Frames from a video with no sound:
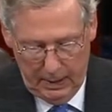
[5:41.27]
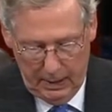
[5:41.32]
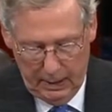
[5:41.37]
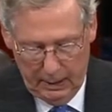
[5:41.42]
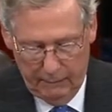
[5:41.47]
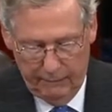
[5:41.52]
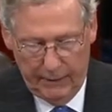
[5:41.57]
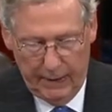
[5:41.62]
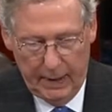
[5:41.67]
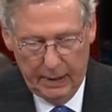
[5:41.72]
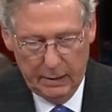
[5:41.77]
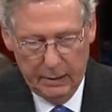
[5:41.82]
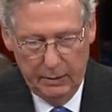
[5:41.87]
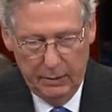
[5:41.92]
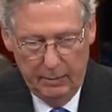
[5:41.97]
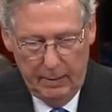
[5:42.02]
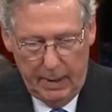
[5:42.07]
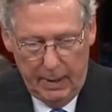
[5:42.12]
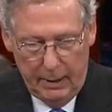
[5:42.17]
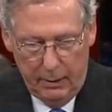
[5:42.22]
The fact of
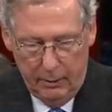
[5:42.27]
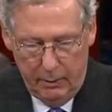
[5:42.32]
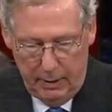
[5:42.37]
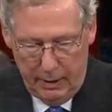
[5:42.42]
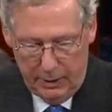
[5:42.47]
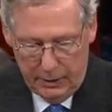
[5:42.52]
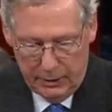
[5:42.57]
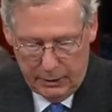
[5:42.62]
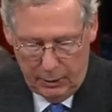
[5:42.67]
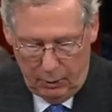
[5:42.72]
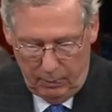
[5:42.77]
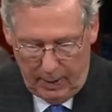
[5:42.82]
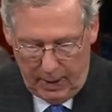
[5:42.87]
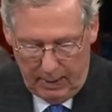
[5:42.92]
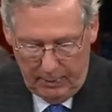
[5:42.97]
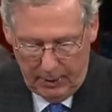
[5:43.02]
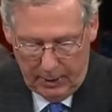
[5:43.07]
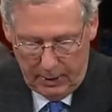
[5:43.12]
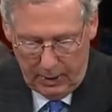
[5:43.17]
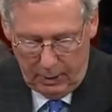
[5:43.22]
the matter is,
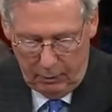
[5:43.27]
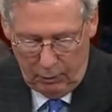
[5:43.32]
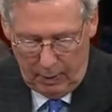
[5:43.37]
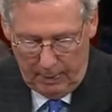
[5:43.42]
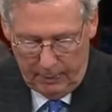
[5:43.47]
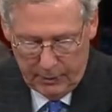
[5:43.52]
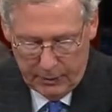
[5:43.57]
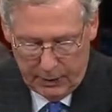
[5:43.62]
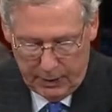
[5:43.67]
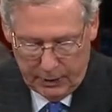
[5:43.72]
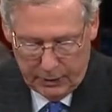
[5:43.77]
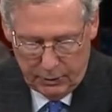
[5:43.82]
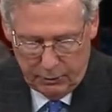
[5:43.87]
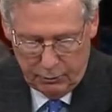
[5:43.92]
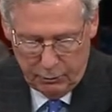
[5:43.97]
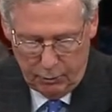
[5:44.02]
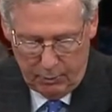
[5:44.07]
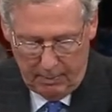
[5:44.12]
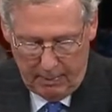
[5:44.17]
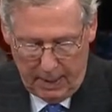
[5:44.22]
Obamacare represents a
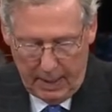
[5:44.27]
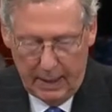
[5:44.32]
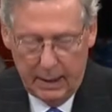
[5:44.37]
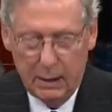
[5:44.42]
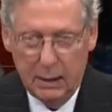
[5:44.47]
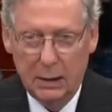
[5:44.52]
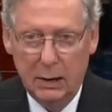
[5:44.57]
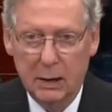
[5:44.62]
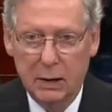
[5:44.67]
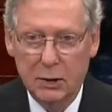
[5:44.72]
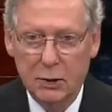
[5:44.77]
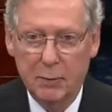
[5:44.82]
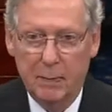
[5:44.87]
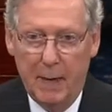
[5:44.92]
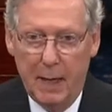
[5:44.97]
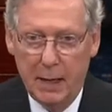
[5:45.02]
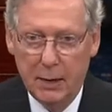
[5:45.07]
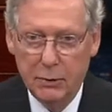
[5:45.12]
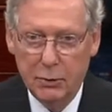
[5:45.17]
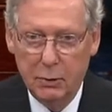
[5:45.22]
dramatic
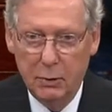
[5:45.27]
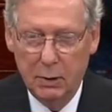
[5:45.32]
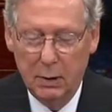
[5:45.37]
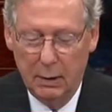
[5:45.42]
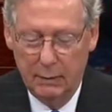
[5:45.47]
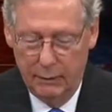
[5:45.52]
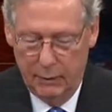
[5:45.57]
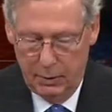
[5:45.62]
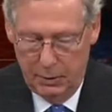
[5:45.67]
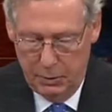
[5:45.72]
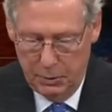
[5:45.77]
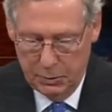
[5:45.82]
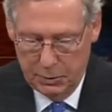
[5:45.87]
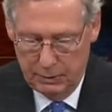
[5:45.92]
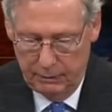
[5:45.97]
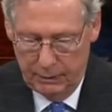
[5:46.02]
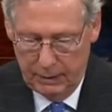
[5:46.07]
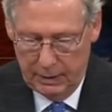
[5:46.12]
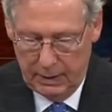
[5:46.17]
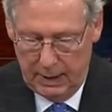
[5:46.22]
expansion of the use
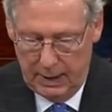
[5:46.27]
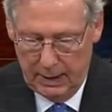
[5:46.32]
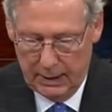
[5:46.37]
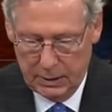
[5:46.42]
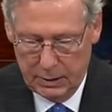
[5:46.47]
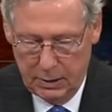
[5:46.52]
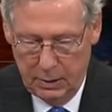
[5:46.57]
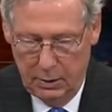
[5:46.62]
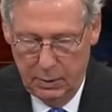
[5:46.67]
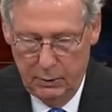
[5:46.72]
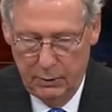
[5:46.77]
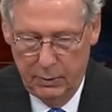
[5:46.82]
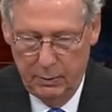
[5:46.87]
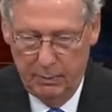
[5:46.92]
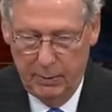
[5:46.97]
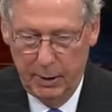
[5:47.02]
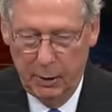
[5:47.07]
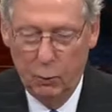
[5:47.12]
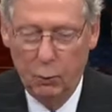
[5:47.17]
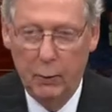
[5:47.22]
of the tax code to
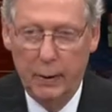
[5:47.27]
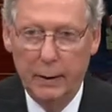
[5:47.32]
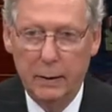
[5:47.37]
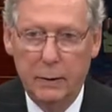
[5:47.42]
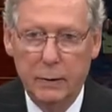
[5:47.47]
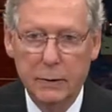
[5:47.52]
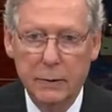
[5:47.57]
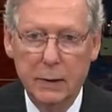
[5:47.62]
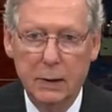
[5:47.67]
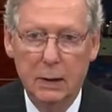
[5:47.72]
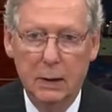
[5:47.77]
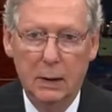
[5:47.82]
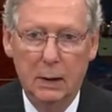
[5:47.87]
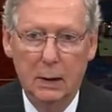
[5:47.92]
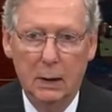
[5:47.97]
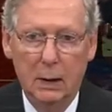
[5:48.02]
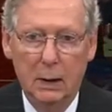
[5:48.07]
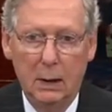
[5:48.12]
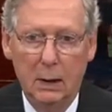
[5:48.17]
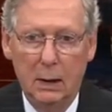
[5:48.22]
pick winners
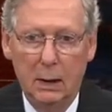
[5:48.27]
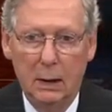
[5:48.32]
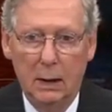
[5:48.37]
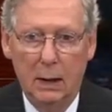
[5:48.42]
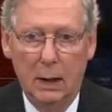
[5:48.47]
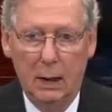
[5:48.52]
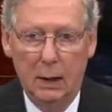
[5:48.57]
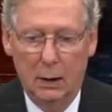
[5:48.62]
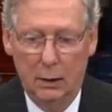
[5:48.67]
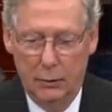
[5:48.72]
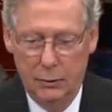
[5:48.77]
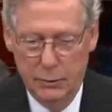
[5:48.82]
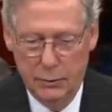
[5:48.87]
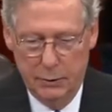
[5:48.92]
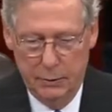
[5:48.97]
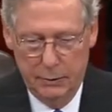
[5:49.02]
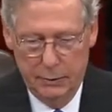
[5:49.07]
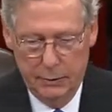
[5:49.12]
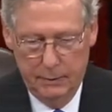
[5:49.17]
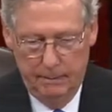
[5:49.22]
and
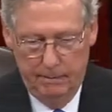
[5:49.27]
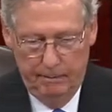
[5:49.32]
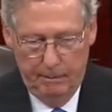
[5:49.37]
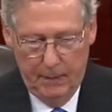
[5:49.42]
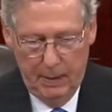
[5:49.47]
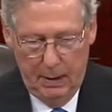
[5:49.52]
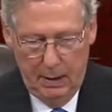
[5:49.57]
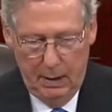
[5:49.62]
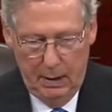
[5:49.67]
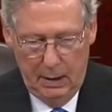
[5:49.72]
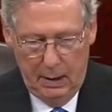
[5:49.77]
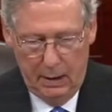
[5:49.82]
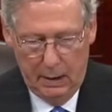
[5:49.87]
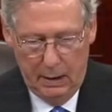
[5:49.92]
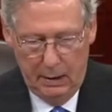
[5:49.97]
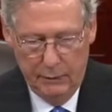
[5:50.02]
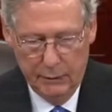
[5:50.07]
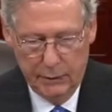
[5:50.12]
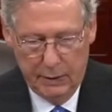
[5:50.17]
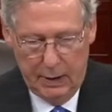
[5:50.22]
losers. It
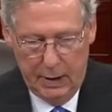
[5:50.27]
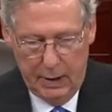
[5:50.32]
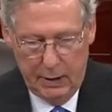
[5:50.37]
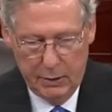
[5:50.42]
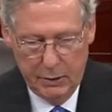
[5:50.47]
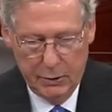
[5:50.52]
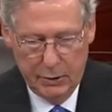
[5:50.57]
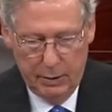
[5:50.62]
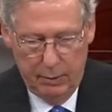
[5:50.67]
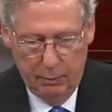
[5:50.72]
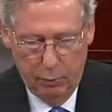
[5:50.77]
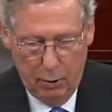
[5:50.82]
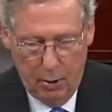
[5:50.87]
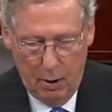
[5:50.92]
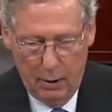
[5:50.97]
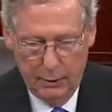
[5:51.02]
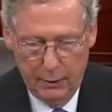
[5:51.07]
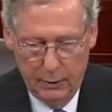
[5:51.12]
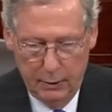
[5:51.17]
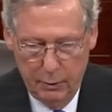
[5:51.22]
gives the agency
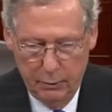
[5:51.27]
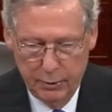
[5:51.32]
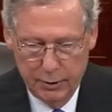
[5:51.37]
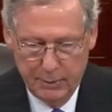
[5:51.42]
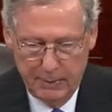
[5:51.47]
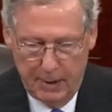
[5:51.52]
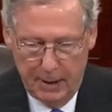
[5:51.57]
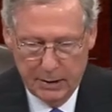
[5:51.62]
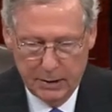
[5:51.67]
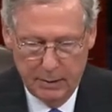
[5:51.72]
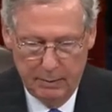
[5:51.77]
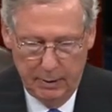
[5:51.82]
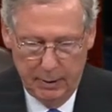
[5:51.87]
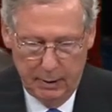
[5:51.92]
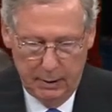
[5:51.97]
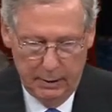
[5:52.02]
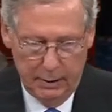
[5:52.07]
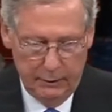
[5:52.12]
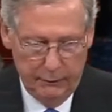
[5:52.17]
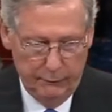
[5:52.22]
broad new
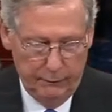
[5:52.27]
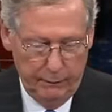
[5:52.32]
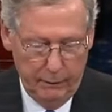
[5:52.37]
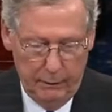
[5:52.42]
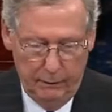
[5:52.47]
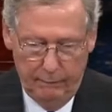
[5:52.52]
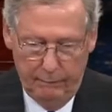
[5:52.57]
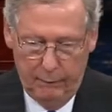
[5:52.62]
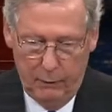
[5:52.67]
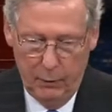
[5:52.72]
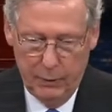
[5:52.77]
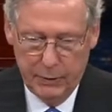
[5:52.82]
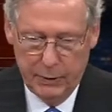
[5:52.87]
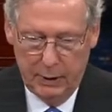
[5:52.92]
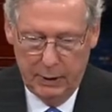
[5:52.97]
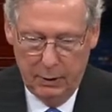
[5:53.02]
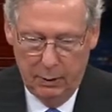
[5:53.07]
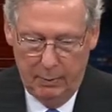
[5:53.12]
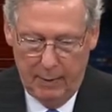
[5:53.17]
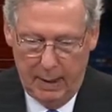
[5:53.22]
responsibilities for
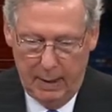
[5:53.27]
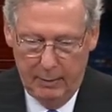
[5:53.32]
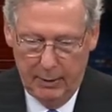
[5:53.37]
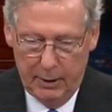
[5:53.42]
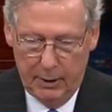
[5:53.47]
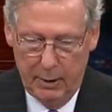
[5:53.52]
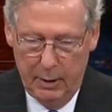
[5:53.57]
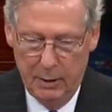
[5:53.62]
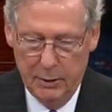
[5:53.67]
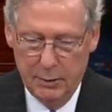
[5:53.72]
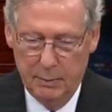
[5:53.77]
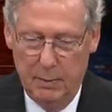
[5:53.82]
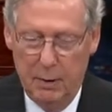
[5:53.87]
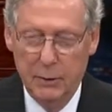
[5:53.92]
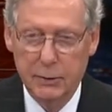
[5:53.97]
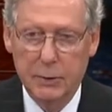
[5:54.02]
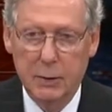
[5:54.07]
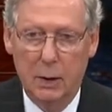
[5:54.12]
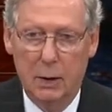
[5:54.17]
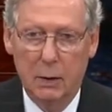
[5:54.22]
enforcing Obamacare's
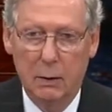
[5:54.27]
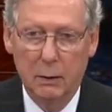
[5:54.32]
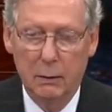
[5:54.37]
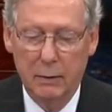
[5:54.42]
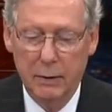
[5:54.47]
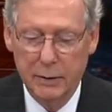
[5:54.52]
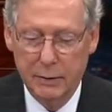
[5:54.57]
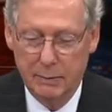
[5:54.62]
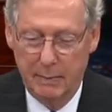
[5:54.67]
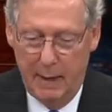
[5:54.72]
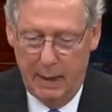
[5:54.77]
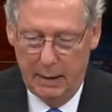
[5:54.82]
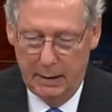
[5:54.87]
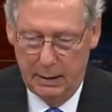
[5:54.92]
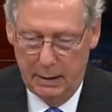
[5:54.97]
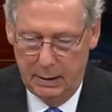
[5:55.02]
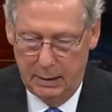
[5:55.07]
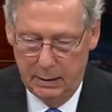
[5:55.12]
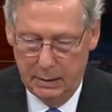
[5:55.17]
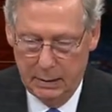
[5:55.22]
most onerous
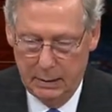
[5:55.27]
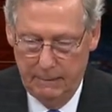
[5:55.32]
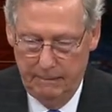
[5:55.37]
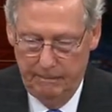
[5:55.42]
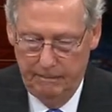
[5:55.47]
mandates